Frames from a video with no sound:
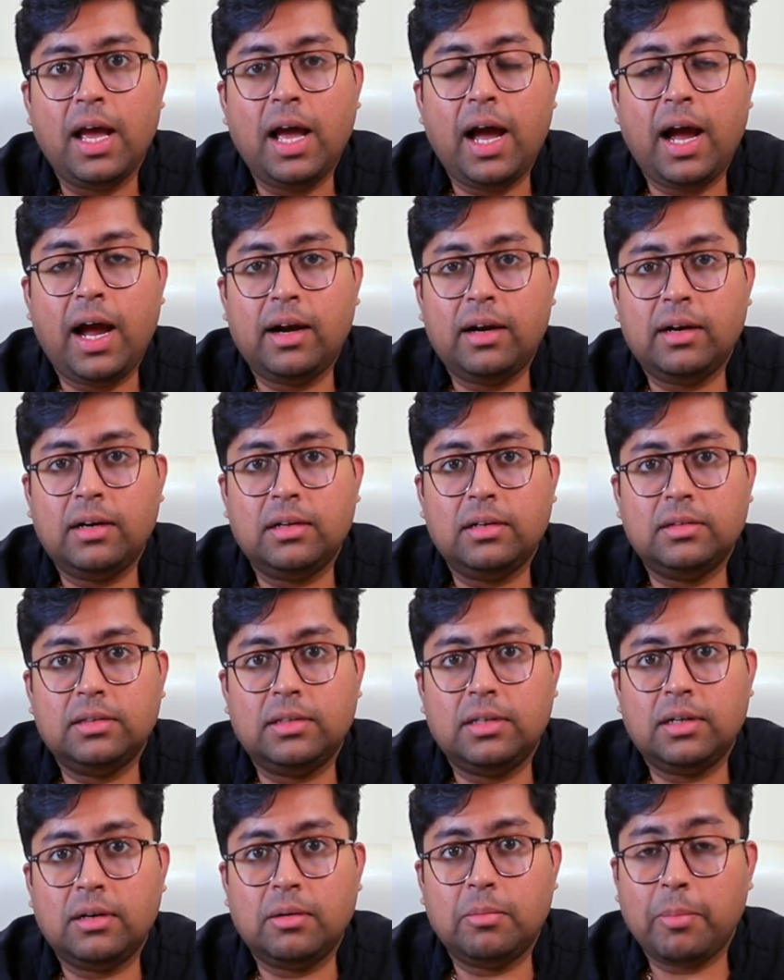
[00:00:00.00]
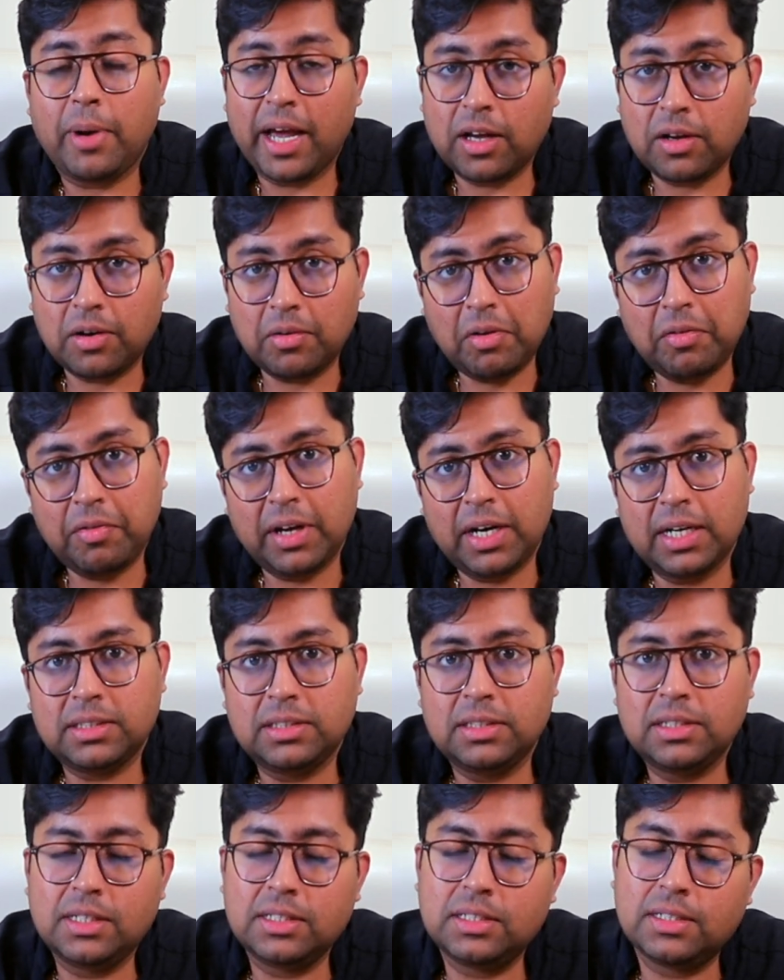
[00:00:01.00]
and the microwave
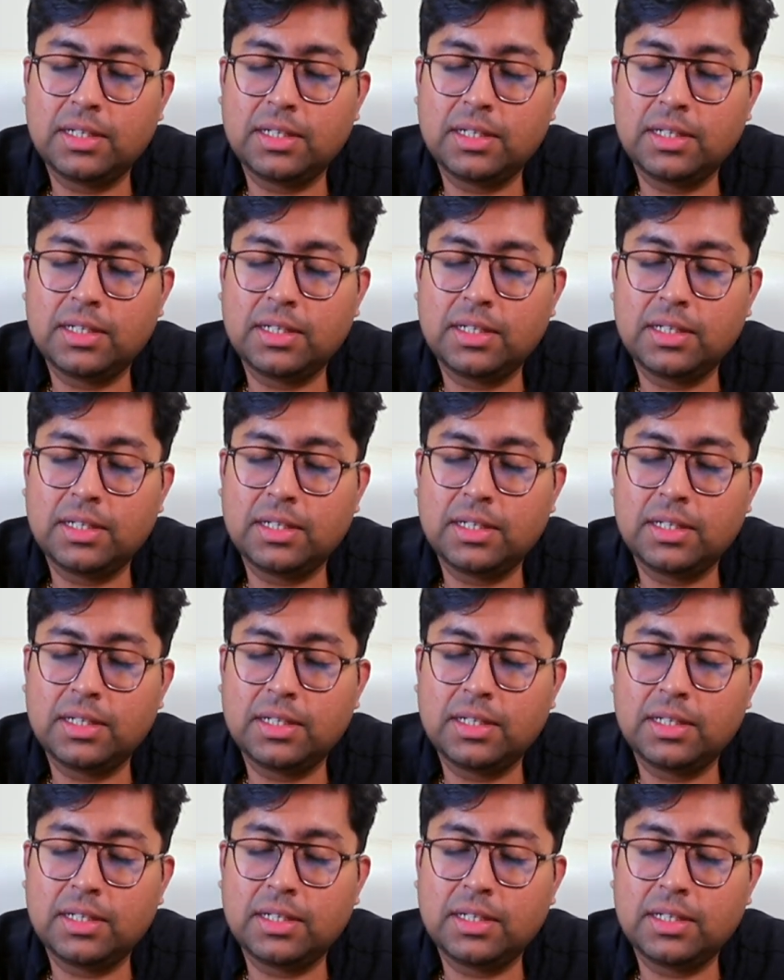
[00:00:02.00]
energy is